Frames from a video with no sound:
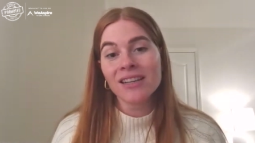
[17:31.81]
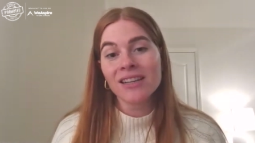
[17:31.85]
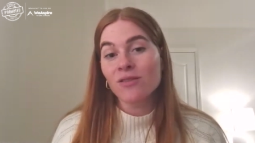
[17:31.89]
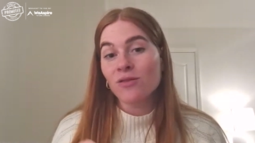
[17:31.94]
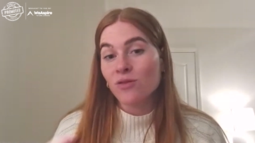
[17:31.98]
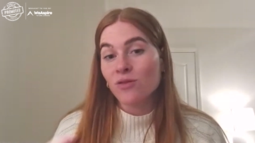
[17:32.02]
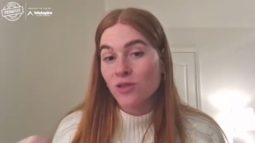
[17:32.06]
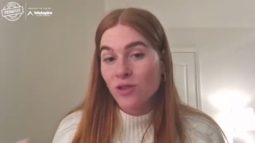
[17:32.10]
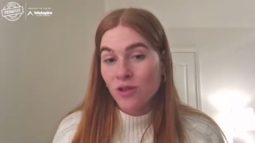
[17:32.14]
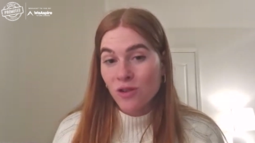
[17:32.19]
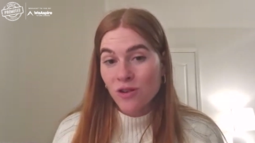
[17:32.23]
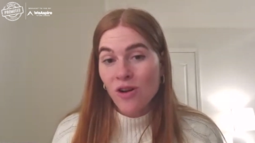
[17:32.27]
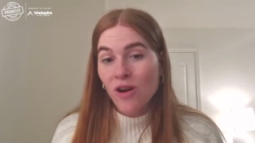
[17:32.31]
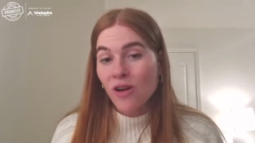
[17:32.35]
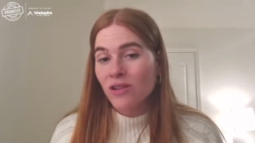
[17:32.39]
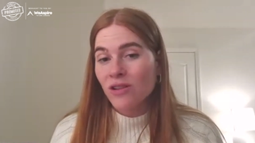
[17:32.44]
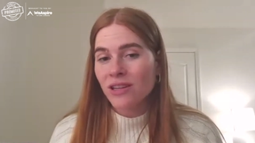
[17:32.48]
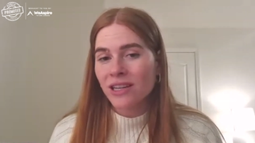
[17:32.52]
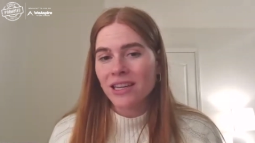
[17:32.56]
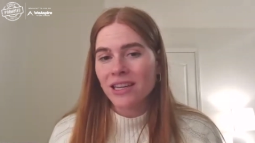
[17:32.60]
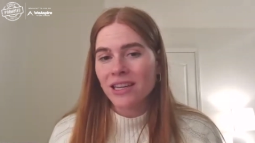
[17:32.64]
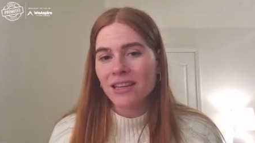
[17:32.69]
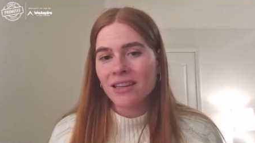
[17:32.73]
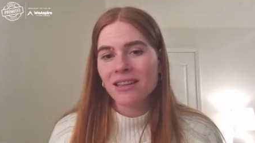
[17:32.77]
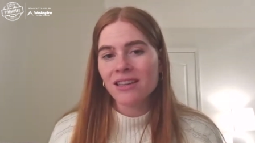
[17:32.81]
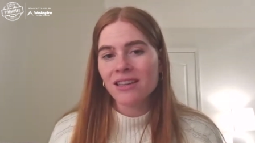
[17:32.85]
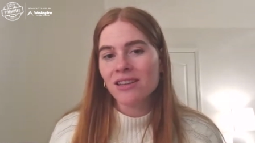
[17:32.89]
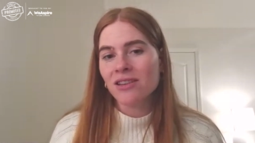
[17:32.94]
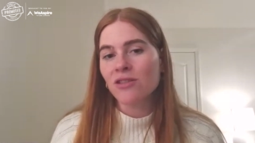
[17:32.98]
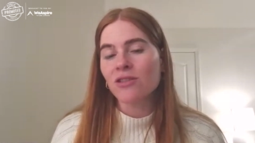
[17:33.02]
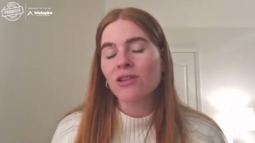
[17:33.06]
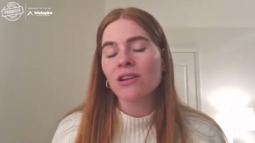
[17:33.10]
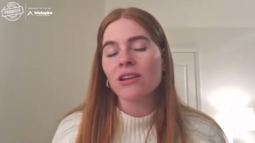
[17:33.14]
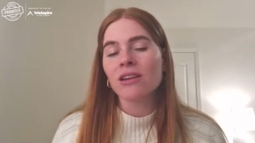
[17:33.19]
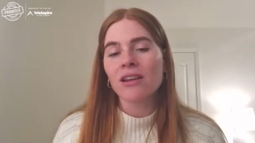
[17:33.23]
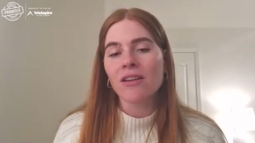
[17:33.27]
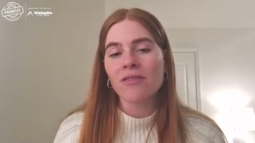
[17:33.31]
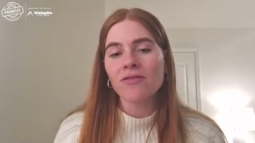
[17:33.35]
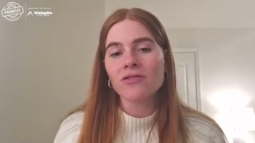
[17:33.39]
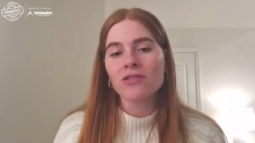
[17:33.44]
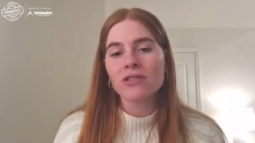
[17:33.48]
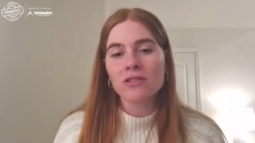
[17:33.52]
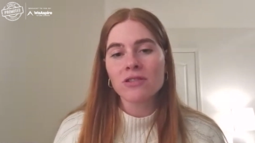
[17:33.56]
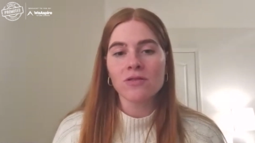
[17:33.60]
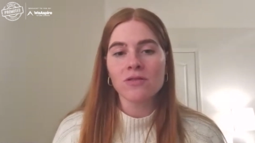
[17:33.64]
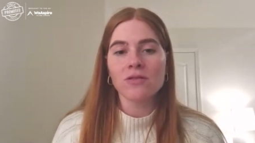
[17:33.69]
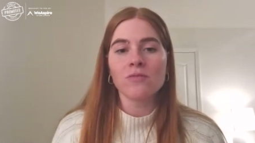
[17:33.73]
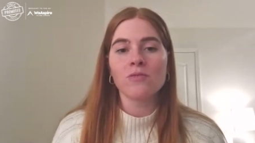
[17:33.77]
or your colleague you can never
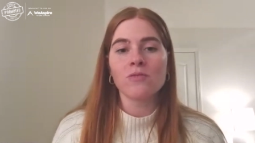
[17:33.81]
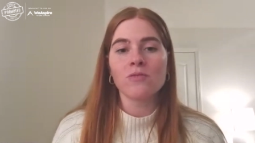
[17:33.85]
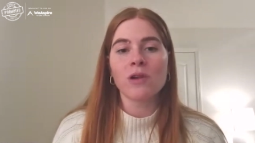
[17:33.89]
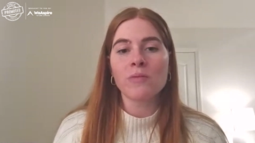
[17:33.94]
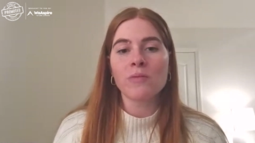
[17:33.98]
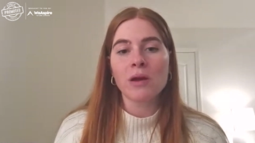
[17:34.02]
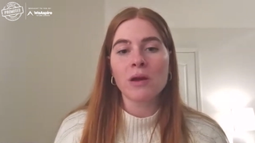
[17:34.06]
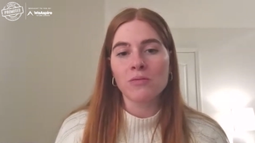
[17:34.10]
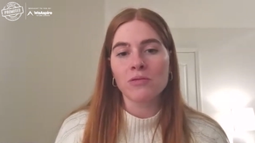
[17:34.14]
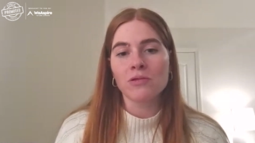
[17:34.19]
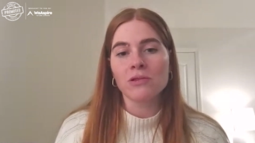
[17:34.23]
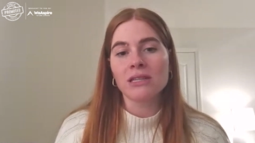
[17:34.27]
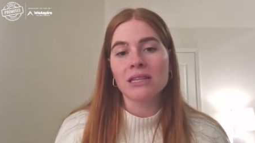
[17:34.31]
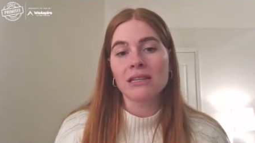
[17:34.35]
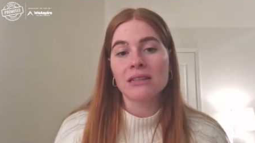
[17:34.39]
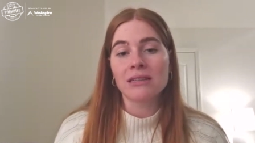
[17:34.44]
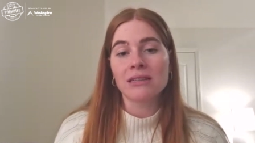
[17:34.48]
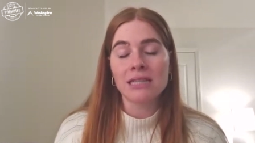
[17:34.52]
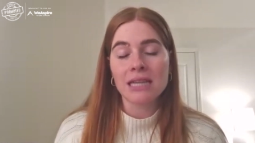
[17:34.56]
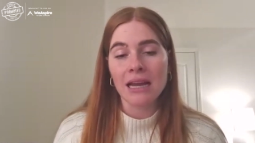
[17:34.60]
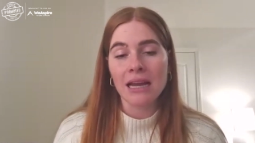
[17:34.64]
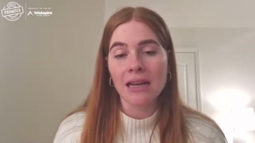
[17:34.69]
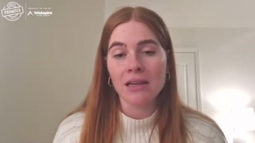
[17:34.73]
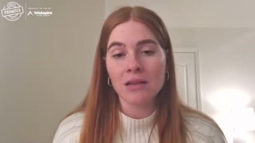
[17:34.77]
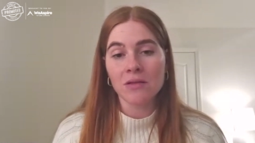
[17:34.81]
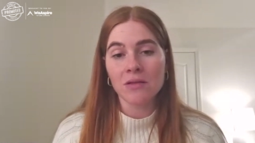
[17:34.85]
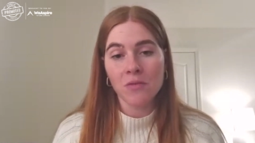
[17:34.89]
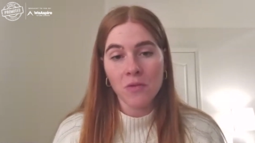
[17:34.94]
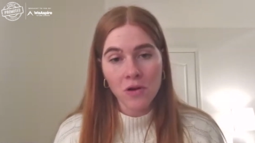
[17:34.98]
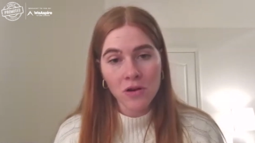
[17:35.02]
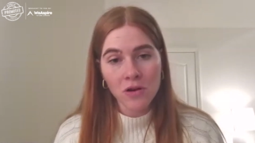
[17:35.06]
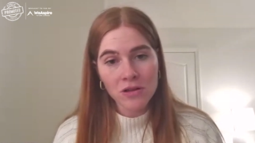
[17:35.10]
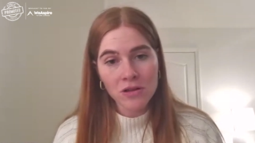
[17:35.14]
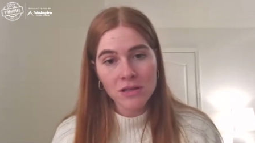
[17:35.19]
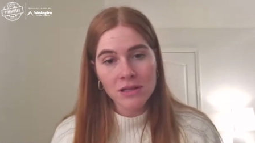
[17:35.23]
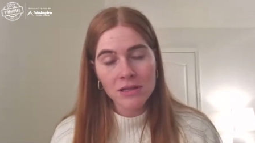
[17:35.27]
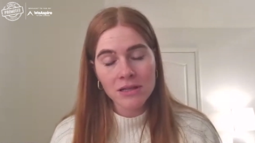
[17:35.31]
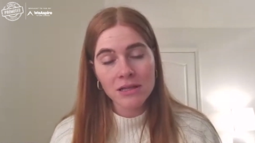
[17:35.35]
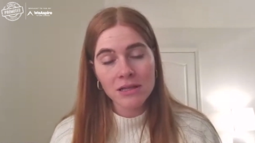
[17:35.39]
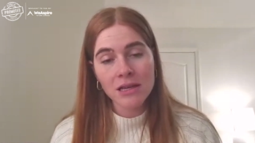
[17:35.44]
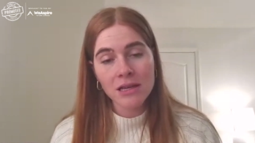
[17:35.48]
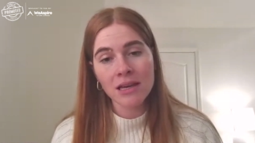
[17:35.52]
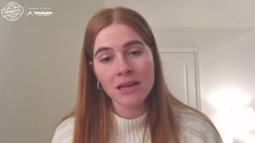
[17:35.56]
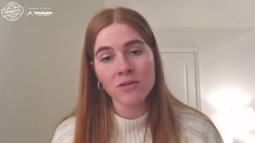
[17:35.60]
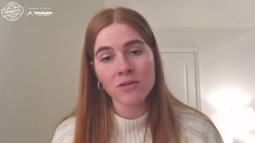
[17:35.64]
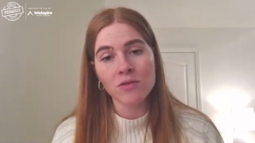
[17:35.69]
assume where people's intent was